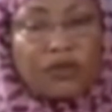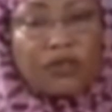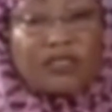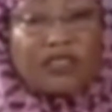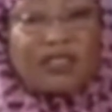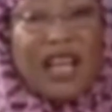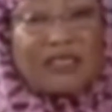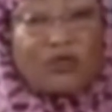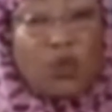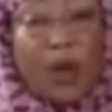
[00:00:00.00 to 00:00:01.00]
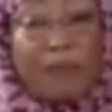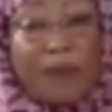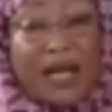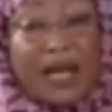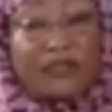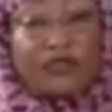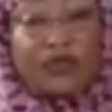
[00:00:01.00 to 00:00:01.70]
This is as way back as